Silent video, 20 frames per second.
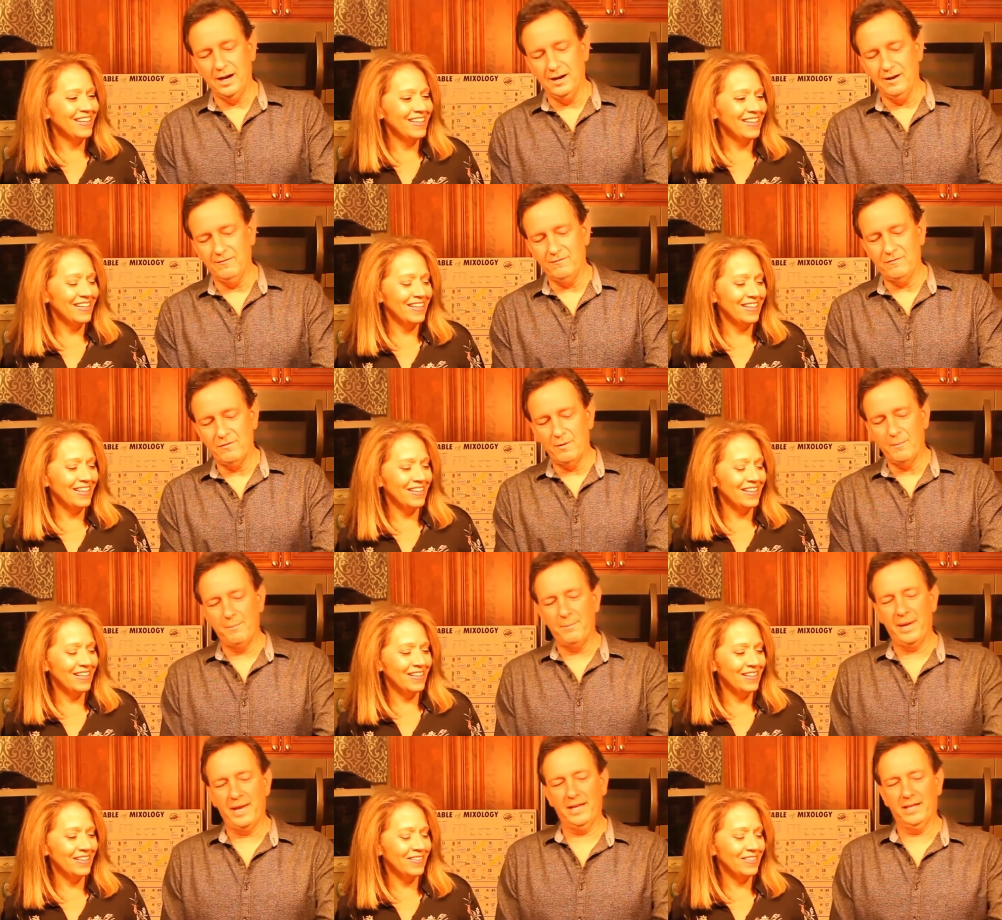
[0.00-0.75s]
Speaker 1: of
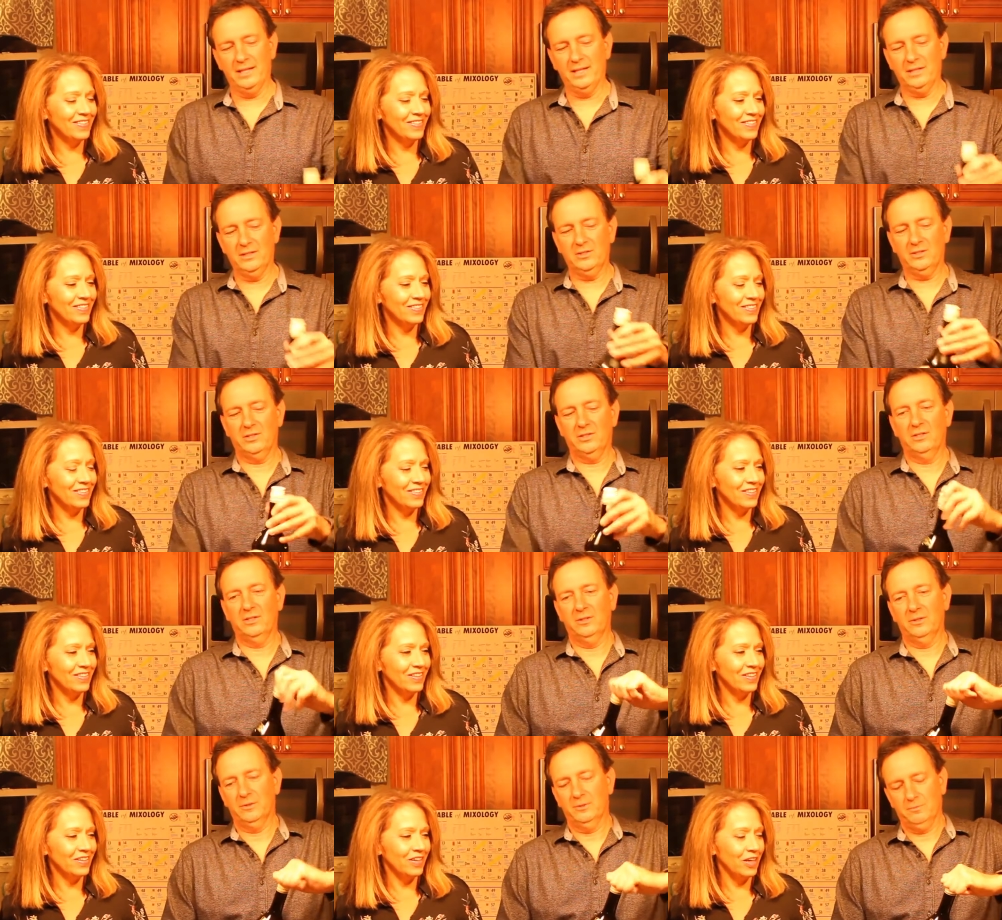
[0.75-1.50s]
Bailey's.
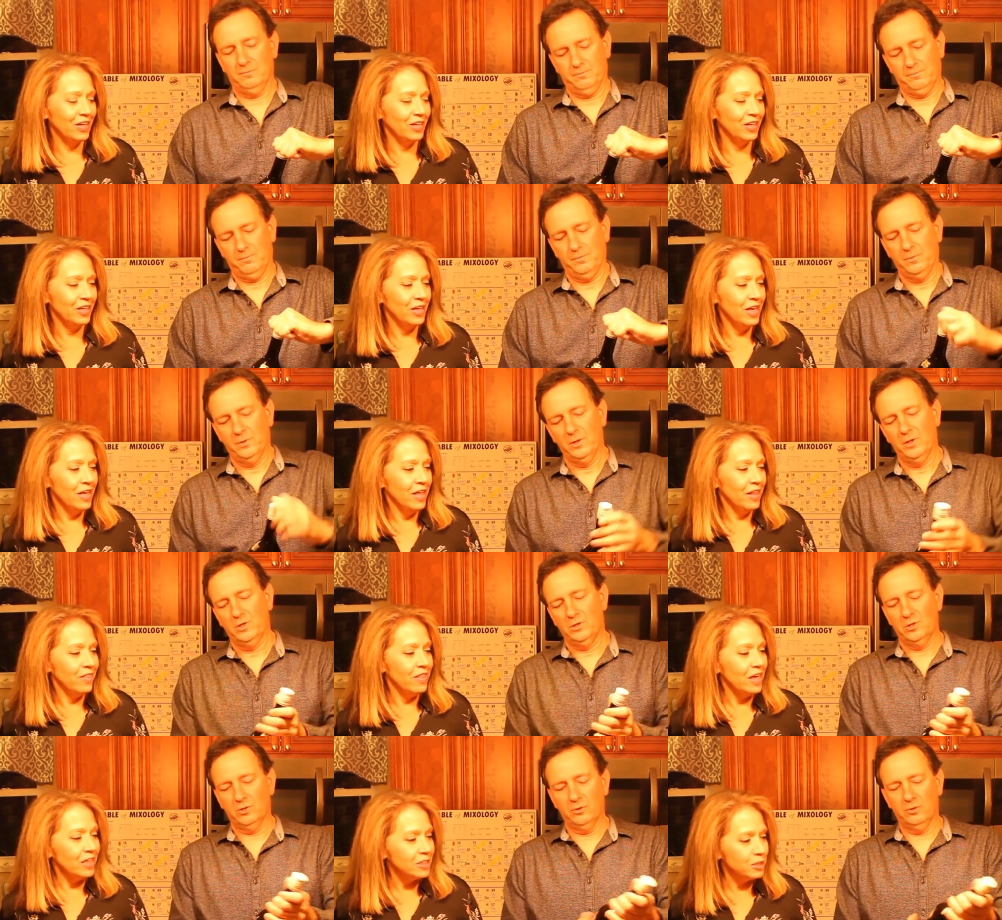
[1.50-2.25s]
Speaker 2: Okay.
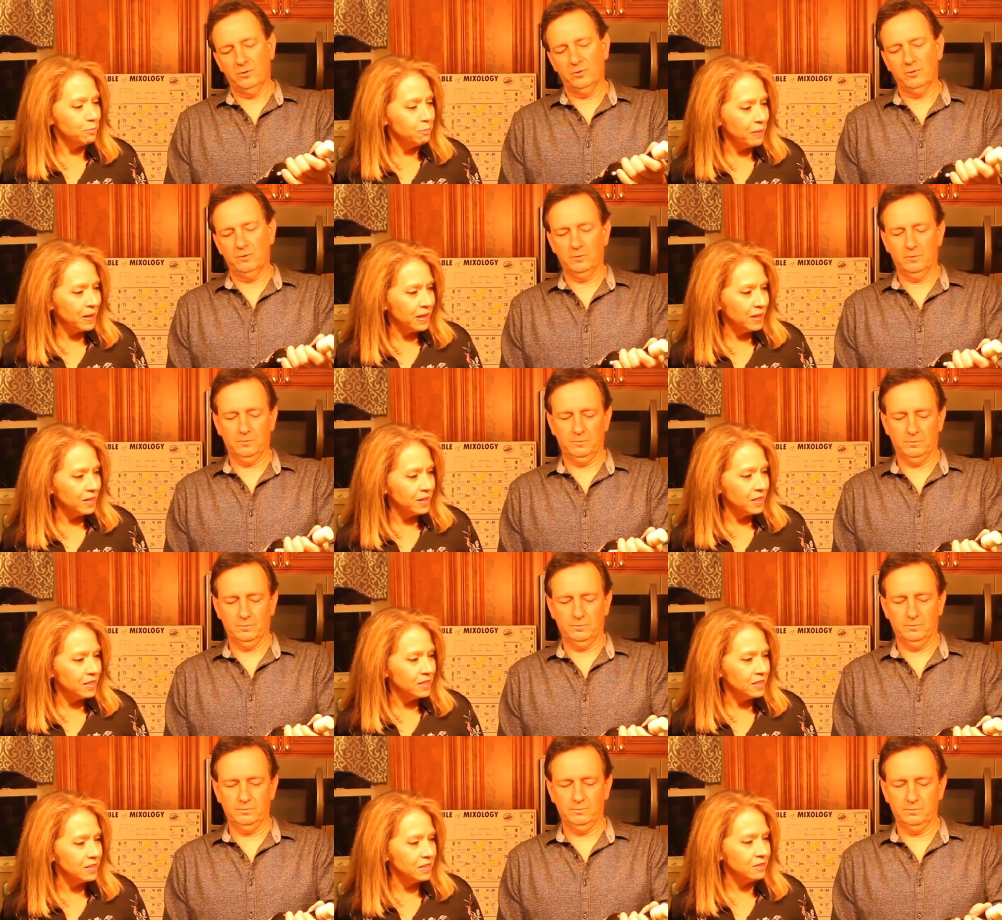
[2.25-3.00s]
That's
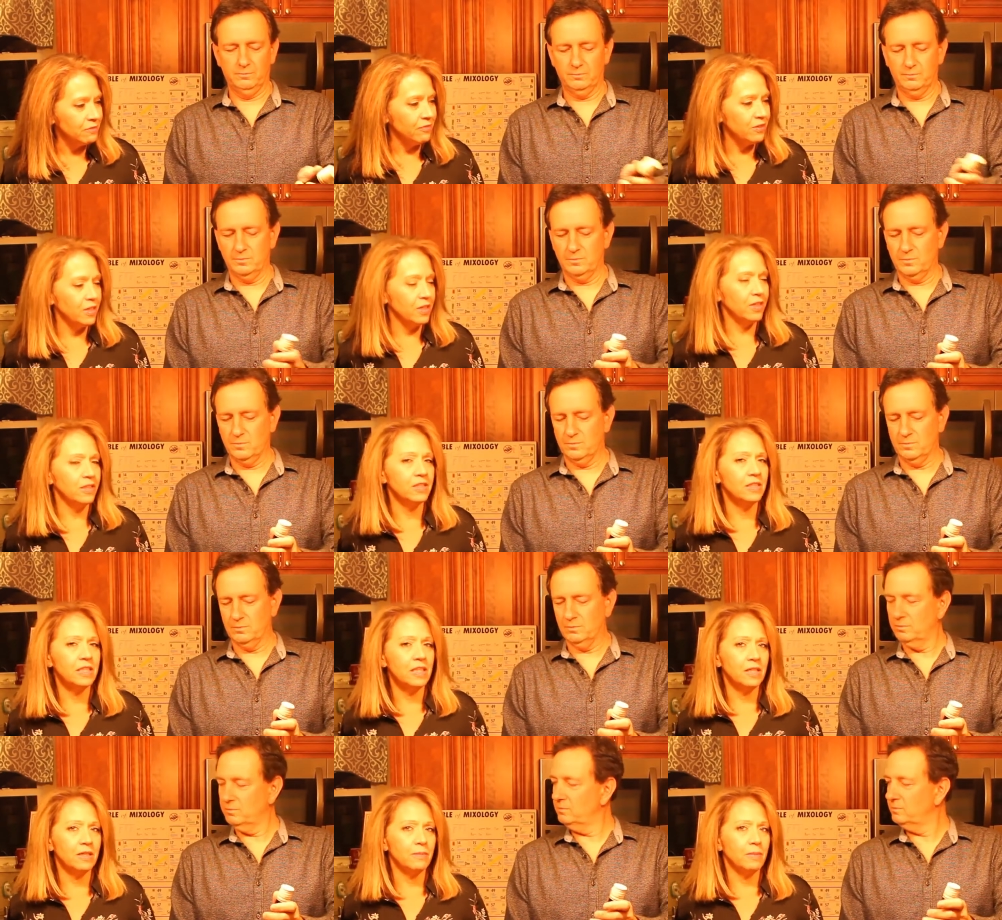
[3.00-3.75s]
Bailey's vanilla
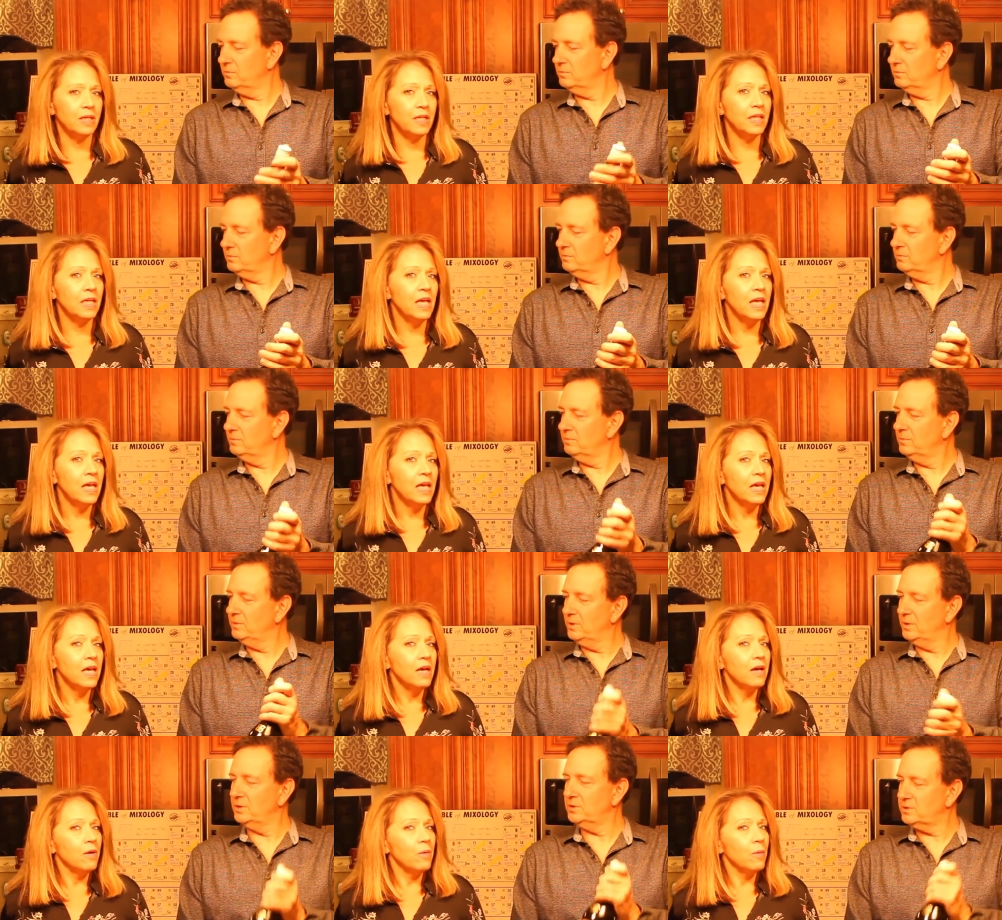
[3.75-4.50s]
cinnamon.
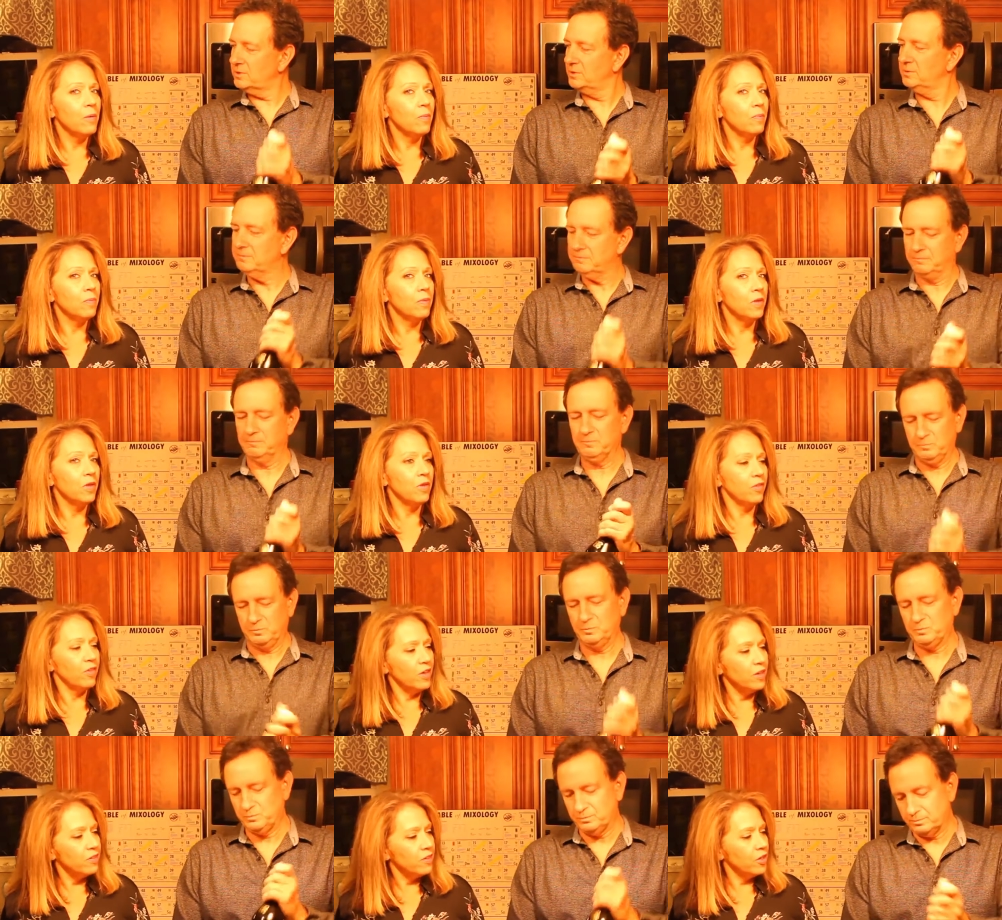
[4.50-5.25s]
Yes. You
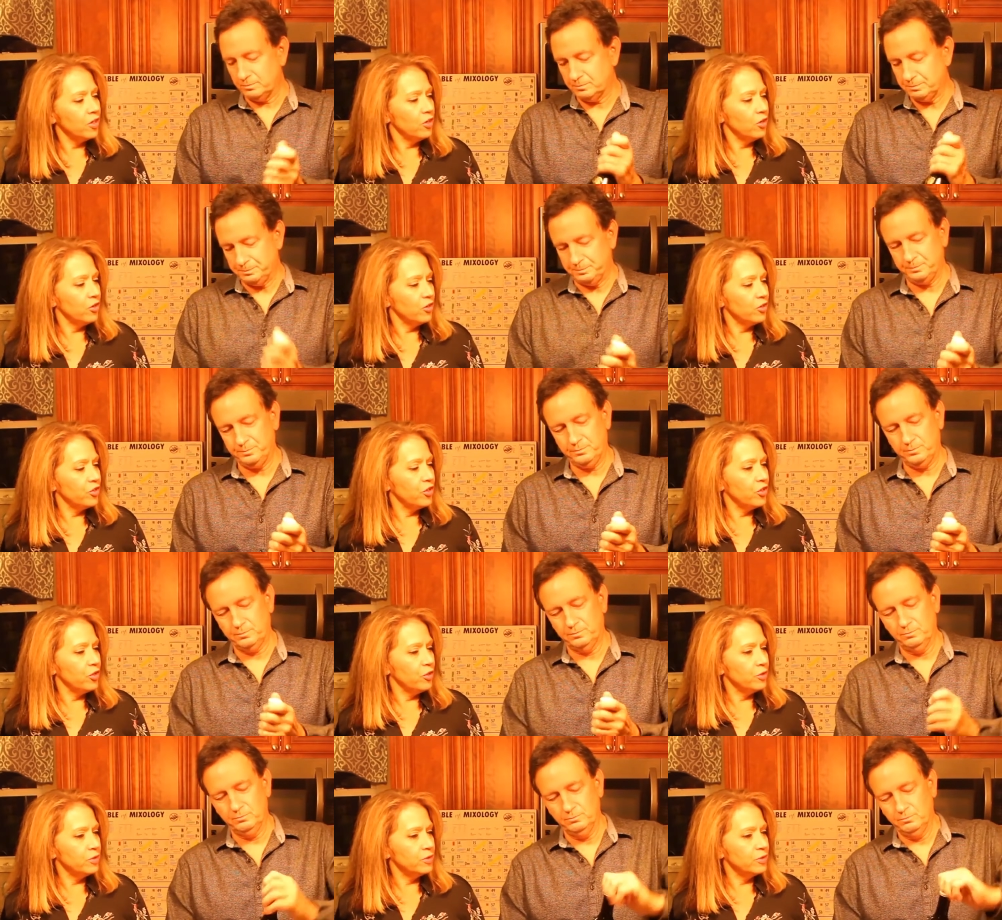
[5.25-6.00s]
think that you could
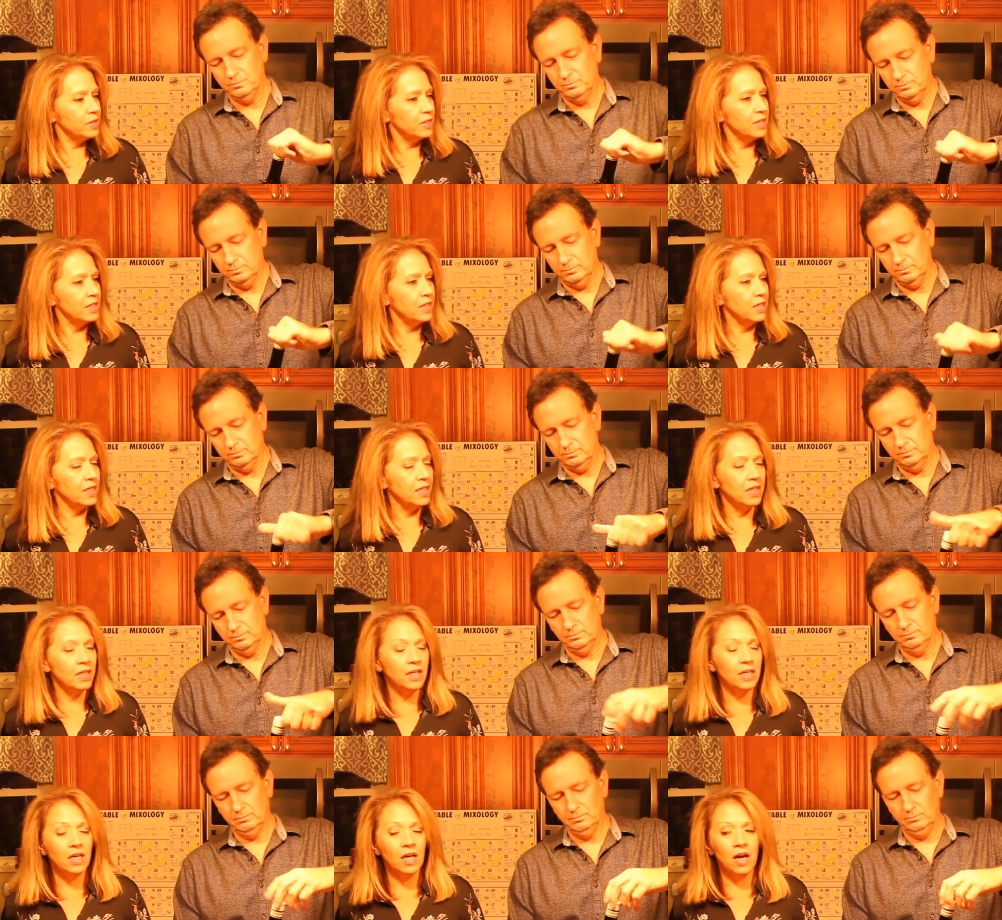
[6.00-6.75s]
use
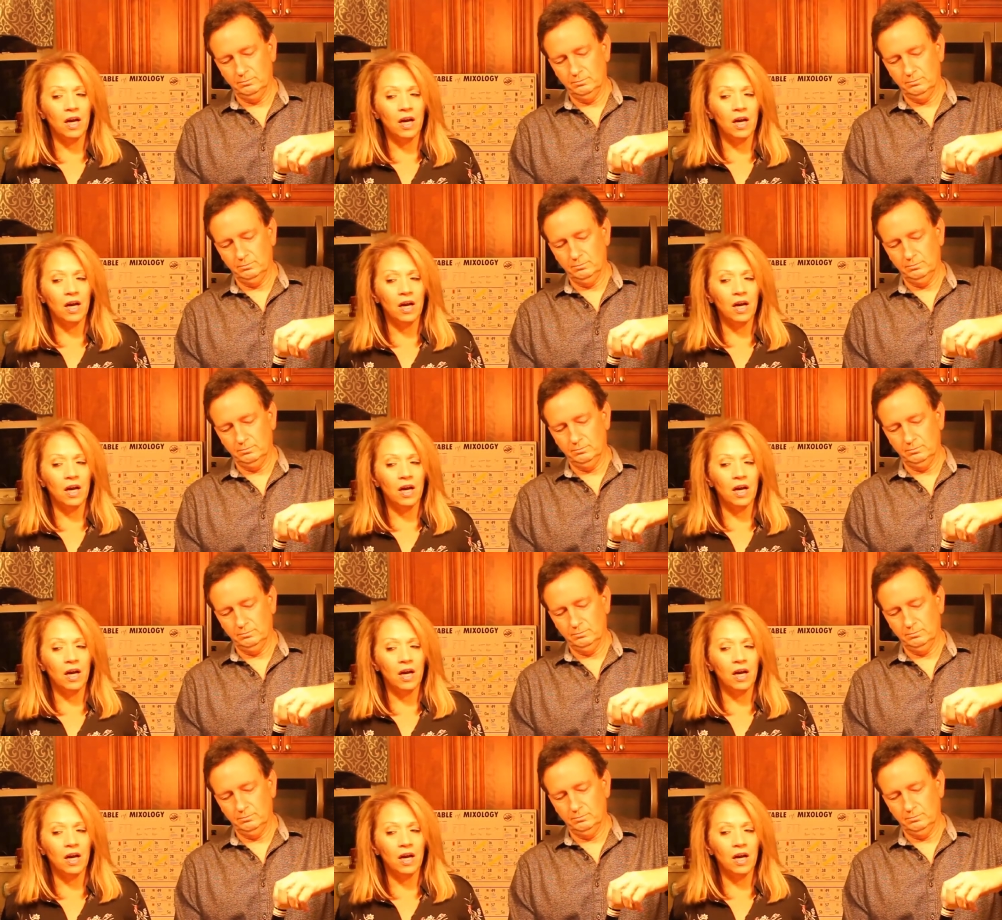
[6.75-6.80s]
the